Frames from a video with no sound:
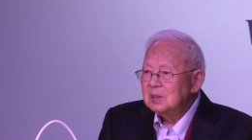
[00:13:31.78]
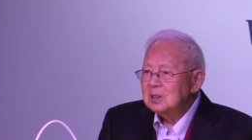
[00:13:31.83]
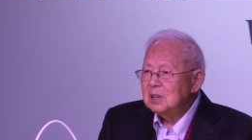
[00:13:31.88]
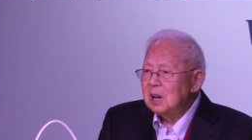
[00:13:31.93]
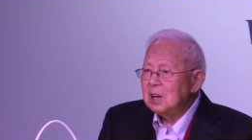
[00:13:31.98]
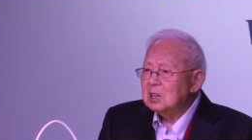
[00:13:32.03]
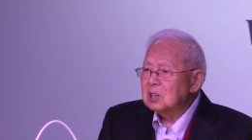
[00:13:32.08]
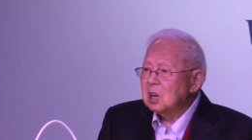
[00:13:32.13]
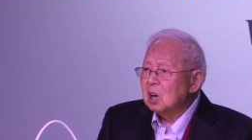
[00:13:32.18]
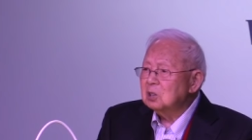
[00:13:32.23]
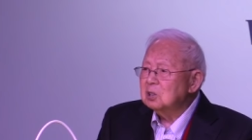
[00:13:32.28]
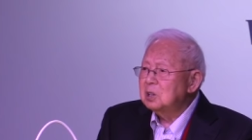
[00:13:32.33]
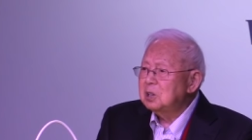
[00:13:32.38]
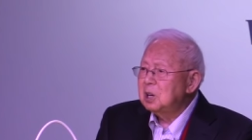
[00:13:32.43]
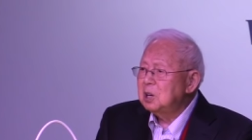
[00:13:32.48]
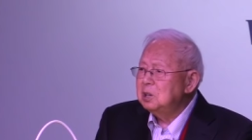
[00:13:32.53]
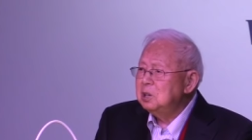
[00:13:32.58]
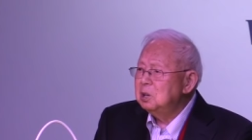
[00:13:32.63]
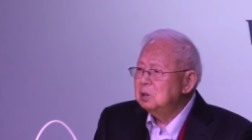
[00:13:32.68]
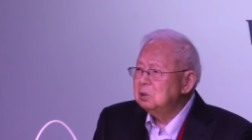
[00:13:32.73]
They
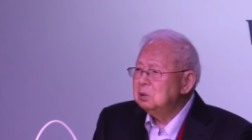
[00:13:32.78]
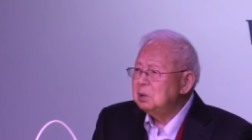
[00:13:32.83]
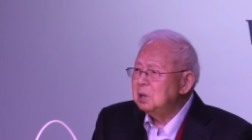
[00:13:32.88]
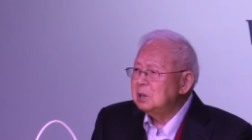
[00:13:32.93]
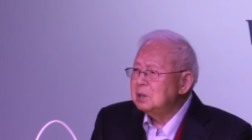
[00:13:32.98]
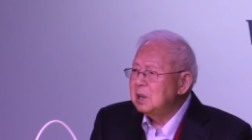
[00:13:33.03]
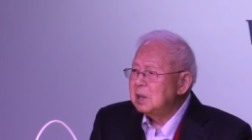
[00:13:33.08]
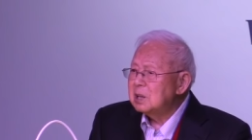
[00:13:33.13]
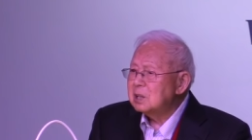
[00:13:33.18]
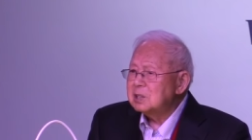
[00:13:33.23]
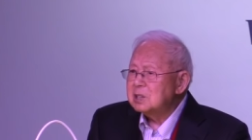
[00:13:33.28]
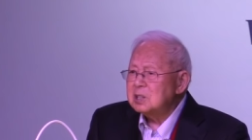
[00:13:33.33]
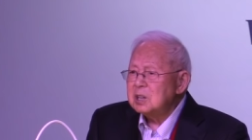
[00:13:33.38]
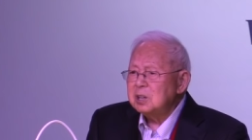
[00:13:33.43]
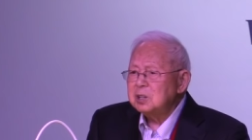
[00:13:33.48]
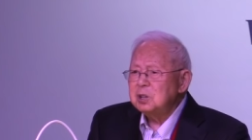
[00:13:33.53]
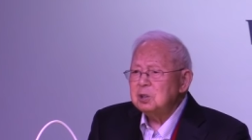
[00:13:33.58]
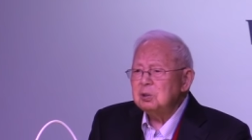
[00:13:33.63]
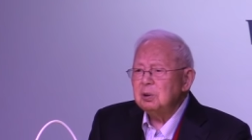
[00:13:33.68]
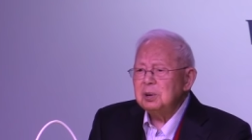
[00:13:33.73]
continued in this
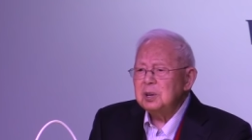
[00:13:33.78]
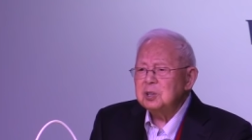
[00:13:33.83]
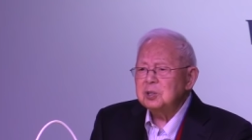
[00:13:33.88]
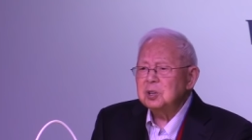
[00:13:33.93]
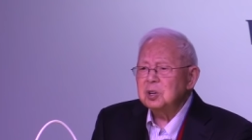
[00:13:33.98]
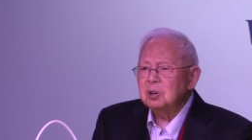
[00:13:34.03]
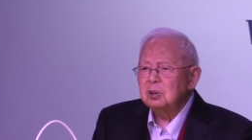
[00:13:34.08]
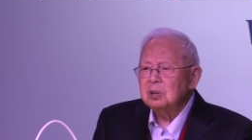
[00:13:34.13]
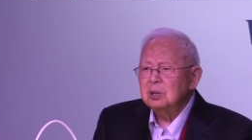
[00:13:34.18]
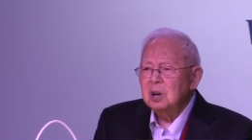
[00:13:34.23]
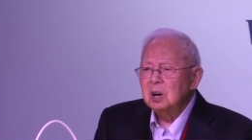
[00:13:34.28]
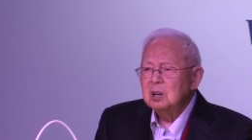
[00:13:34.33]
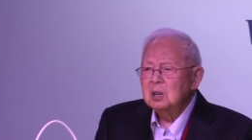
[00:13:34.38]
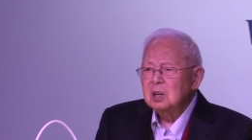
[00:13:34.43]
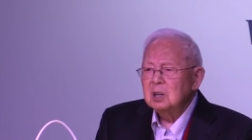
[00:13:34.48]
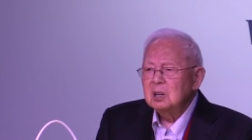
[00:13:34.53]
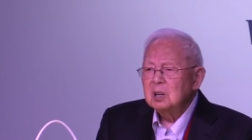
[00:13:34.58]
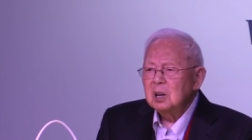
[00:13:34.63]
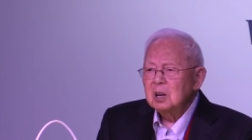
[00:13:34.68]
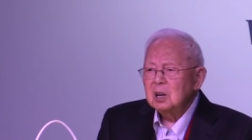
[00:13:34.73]
situation
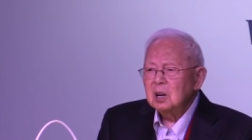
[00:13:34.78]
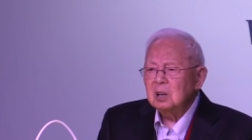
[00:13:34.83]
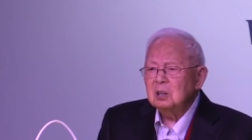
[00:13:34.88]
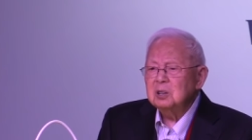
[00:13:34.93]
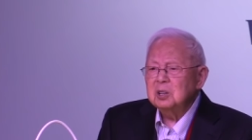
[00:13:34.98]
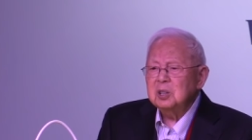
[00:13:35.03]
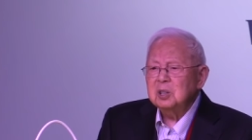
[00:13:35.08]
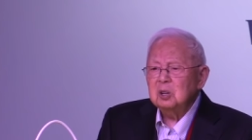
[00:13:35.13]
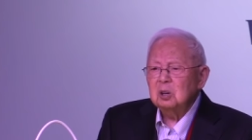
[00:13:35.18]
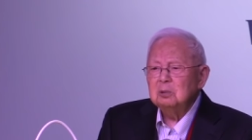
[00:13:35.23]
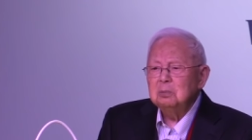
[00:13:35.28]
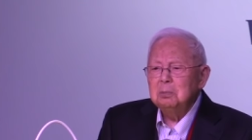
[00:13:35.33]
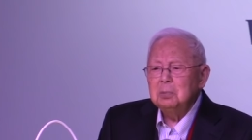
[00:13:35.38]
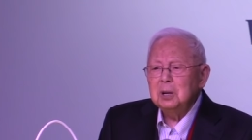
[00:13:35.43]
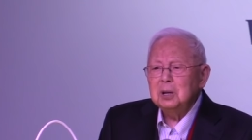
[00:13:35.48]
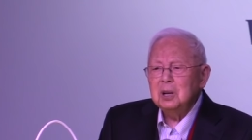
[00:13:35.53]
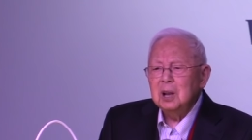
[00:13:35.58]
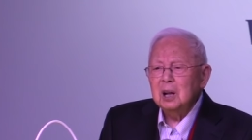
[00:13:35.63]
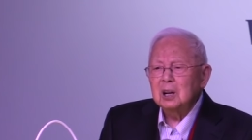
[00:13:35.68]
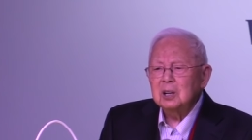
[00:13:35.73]
until
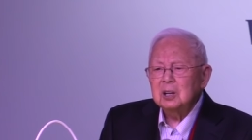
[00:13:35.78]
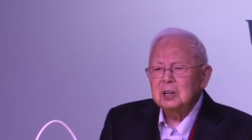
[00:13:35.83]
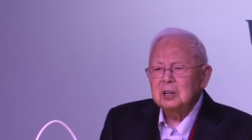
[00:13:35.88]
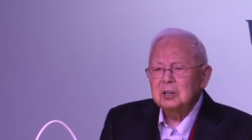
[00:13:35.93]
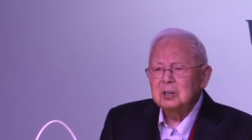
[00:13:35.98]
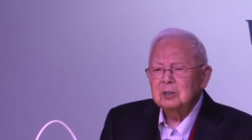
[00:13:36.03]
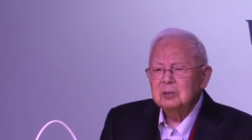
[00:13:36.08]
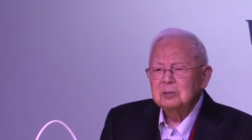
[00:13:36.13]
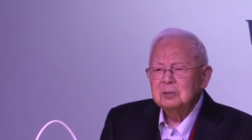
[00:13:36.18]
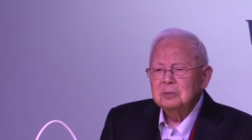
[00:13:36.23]
midnight.